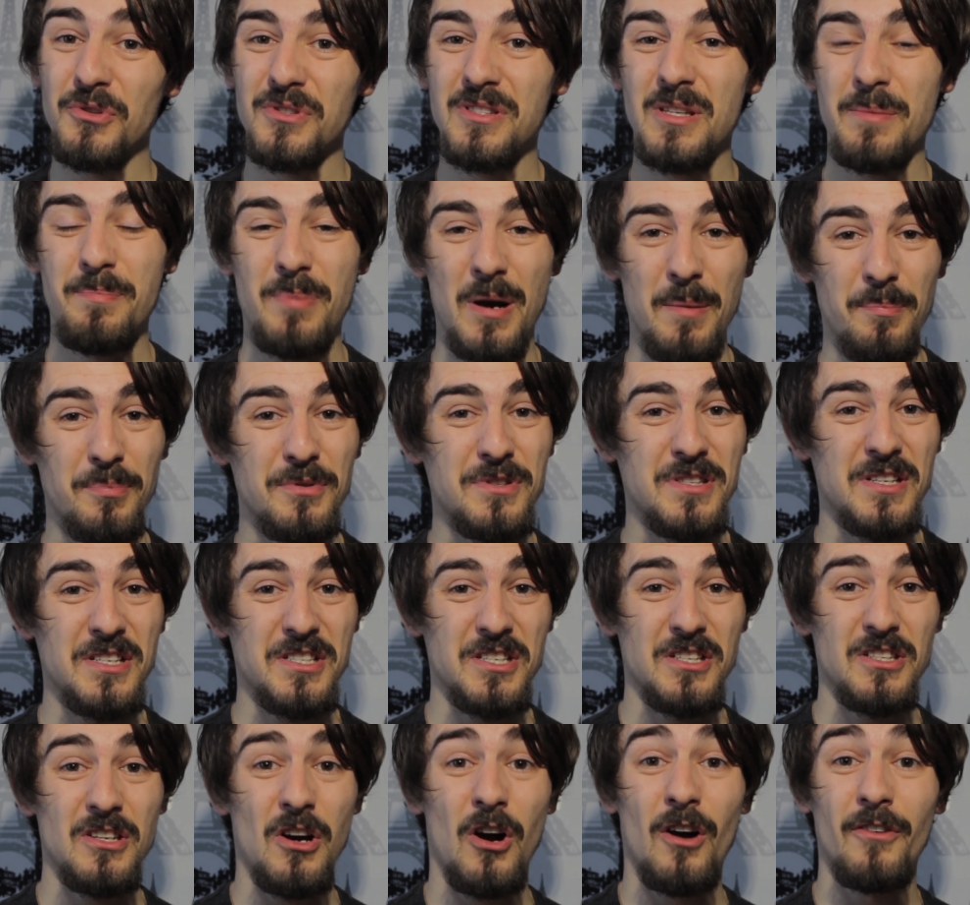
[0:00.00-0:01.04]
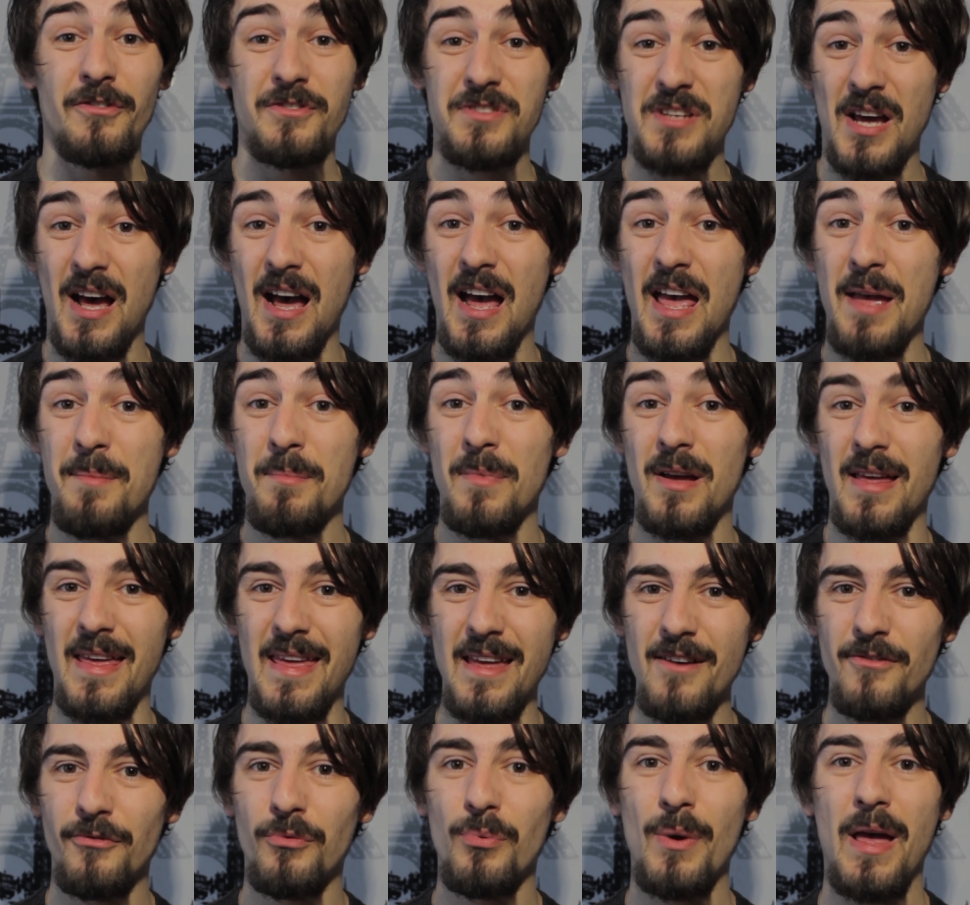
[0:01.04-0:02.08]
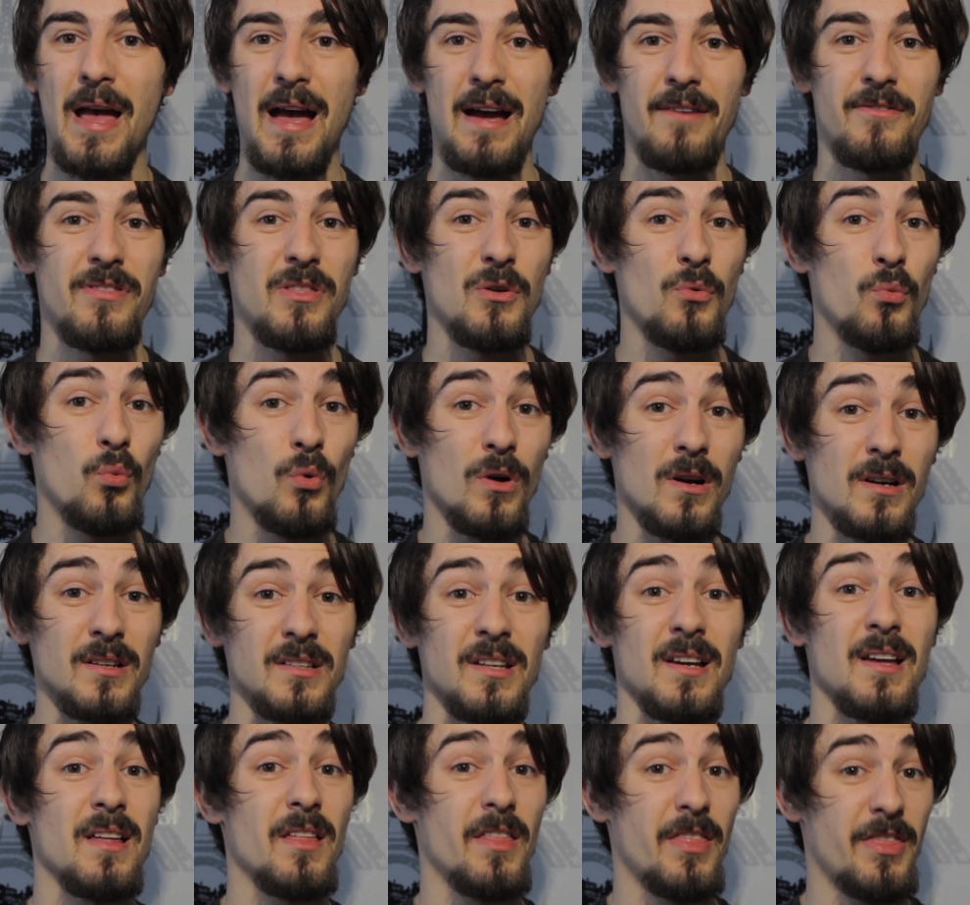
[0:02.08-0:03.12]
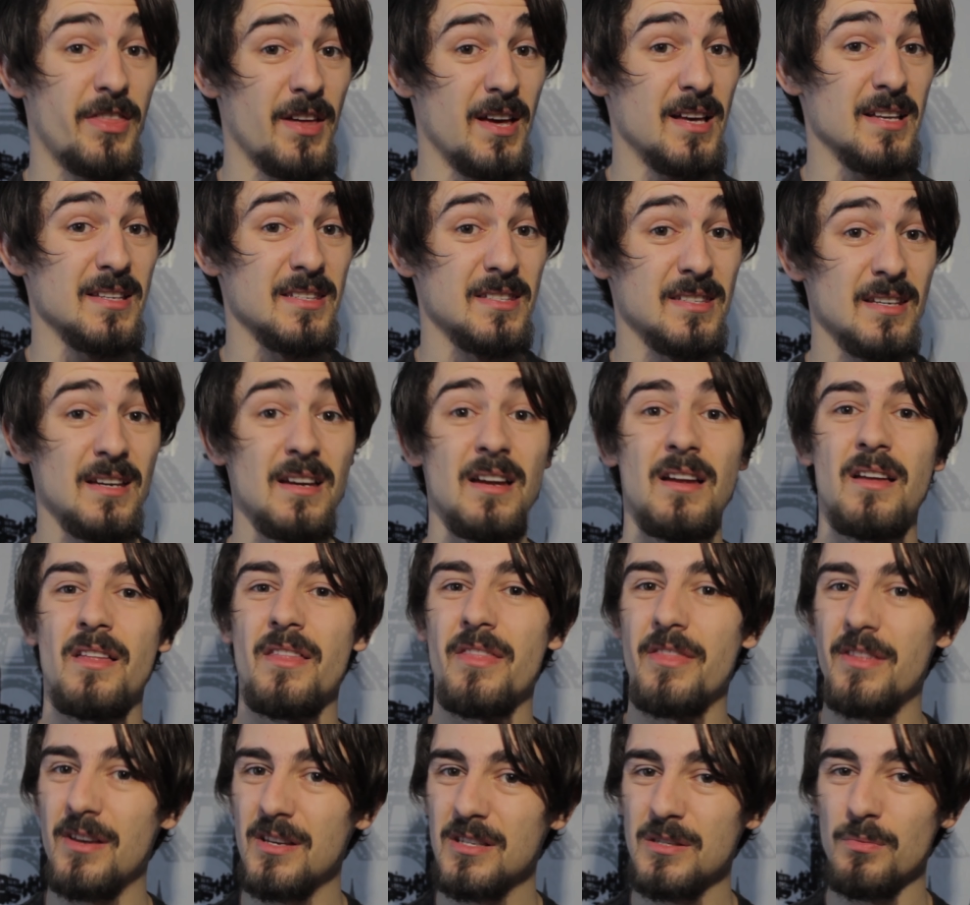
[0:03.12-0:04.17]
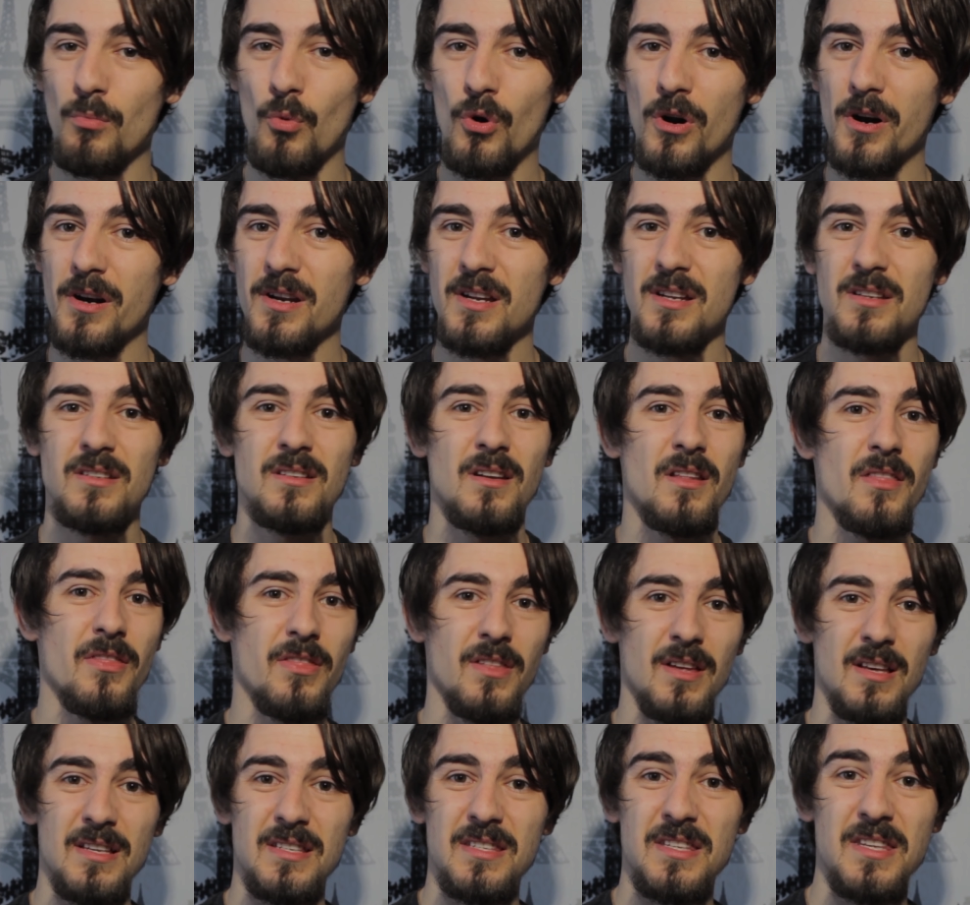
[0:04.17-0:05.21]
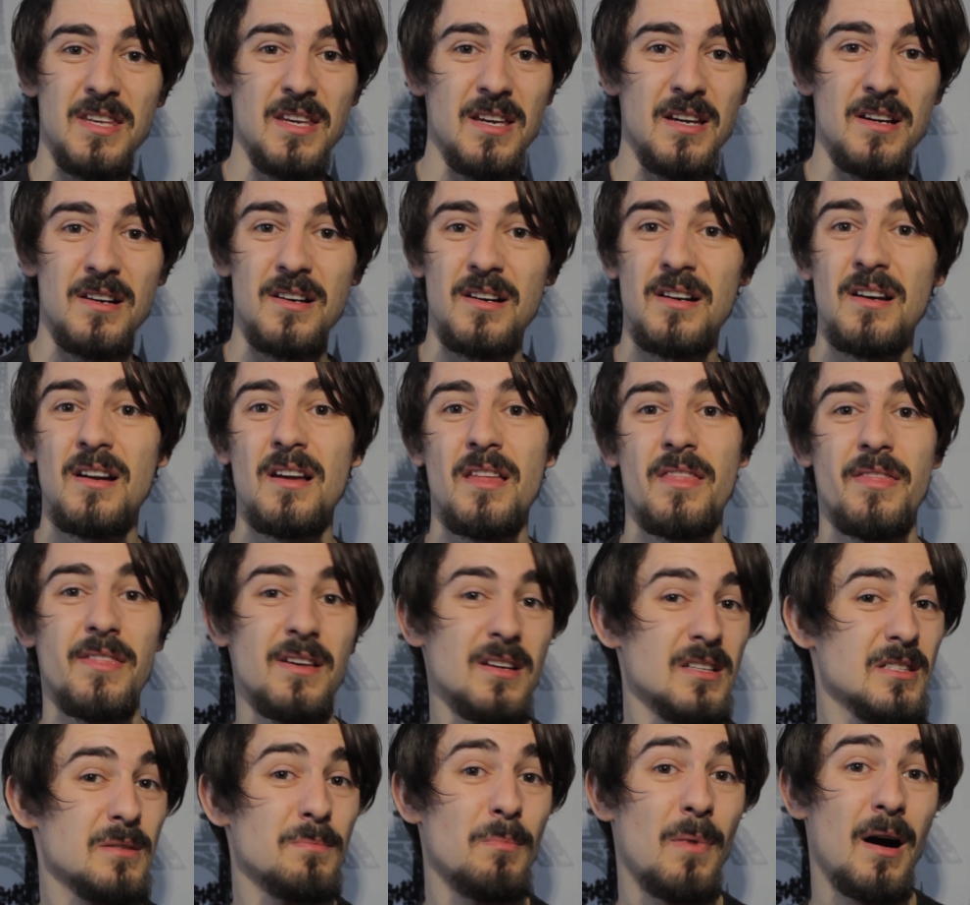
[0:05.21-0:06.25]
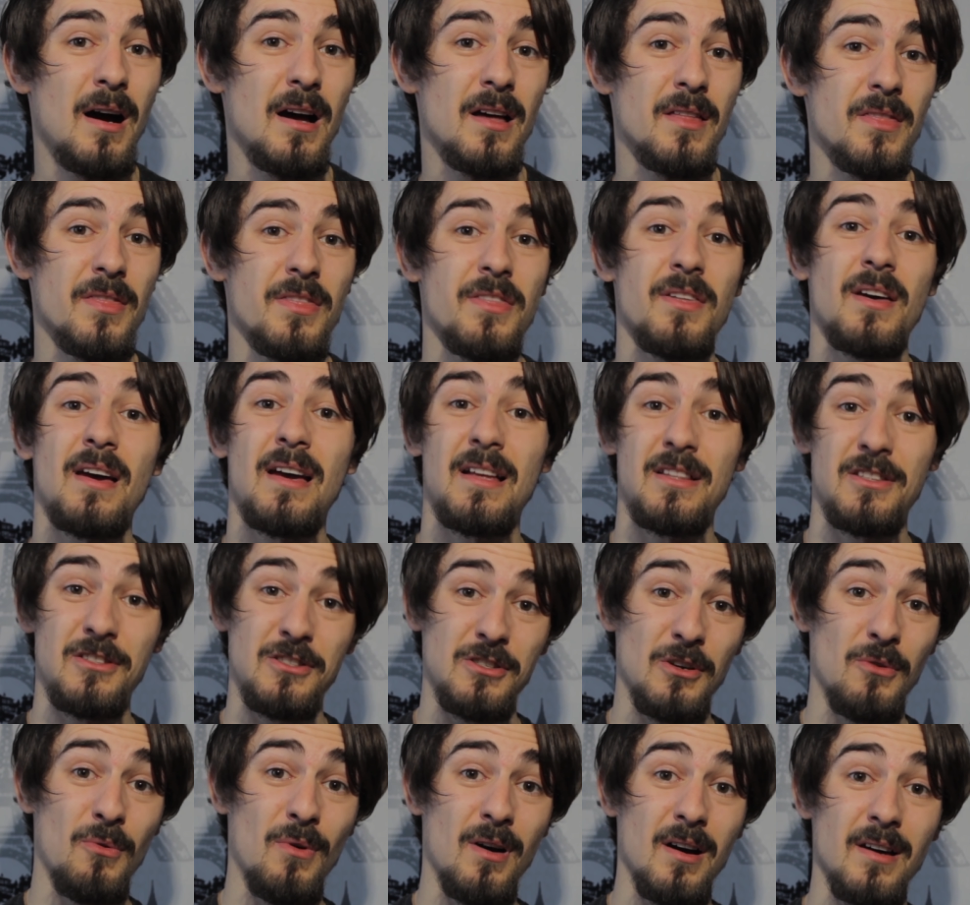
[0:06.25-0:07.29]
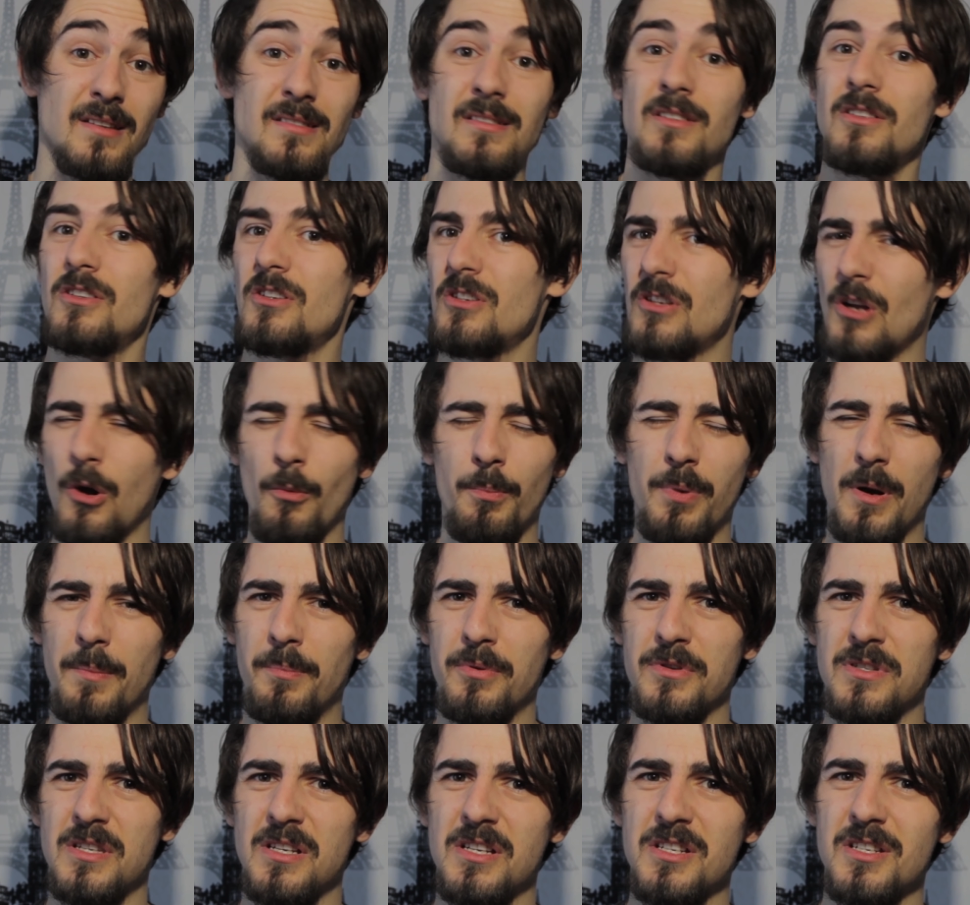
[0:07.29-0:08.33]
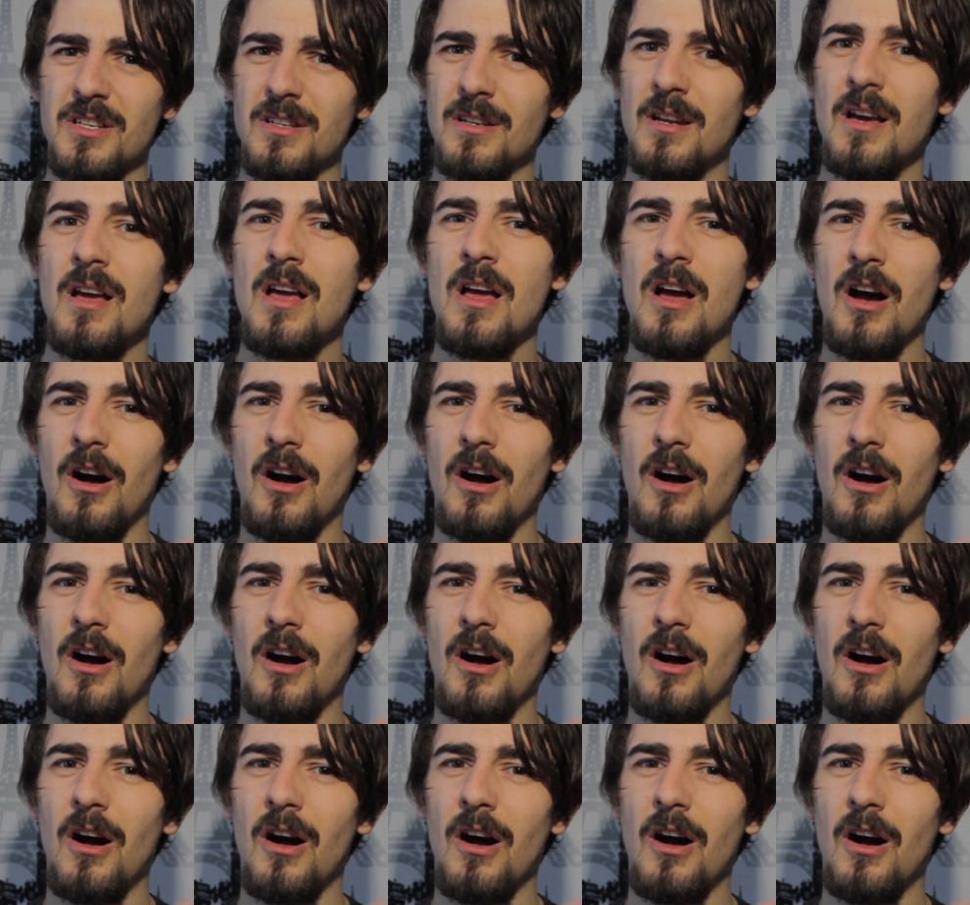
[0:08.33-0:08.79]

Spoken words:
use the preposition of time if we have the word this. This morning, this year, this month, and so on. No preposition.